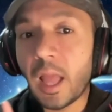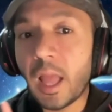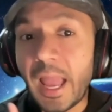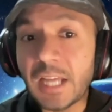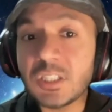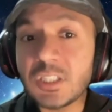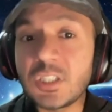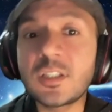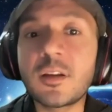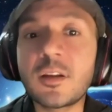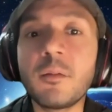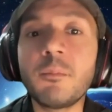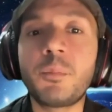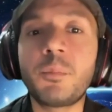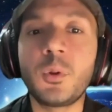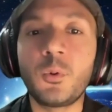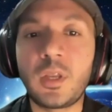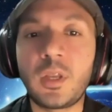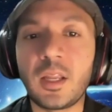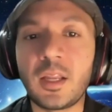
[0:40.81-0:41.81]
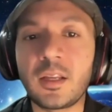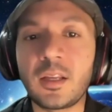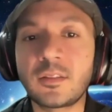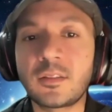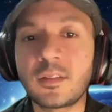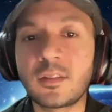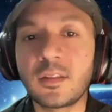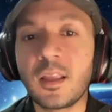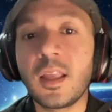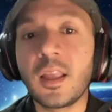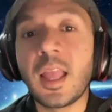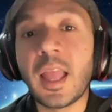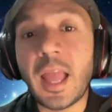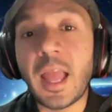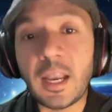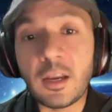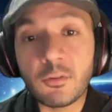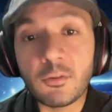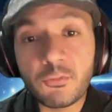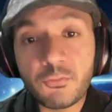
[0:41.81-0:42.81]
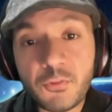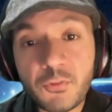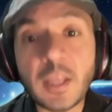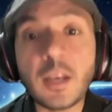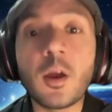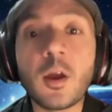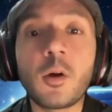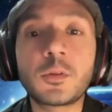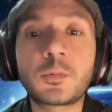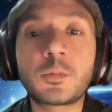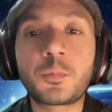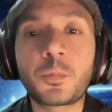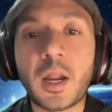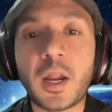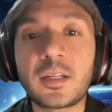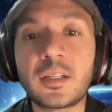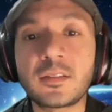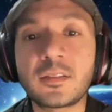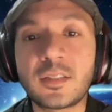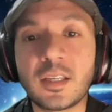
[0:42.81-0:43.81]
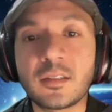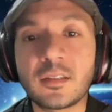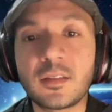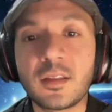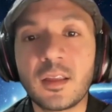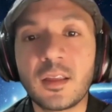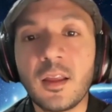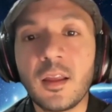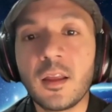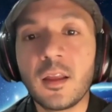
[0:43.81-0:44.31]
edge computings, and FinOps practices,